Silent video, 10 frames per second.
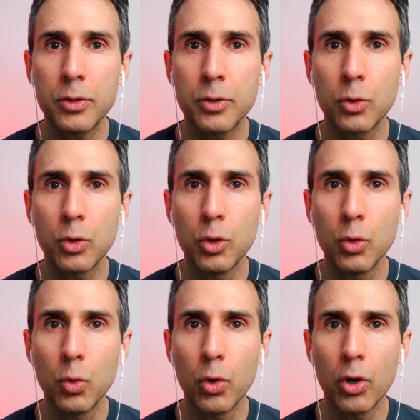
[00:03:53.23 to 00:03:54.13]
So you
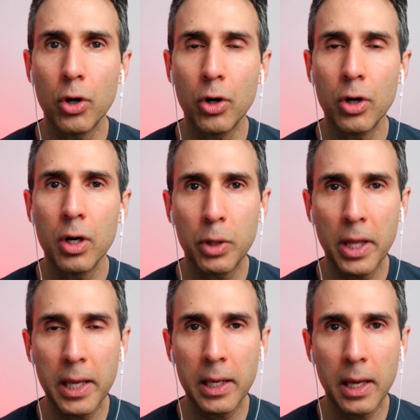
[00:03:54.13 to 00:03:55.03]
were
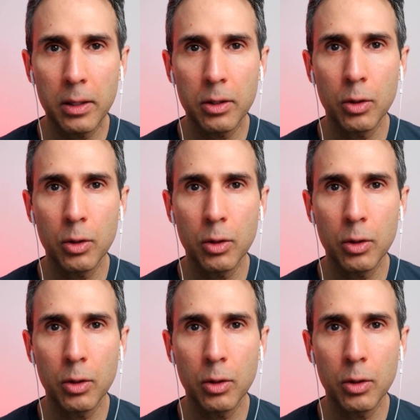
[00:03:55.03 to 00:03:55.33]
playing at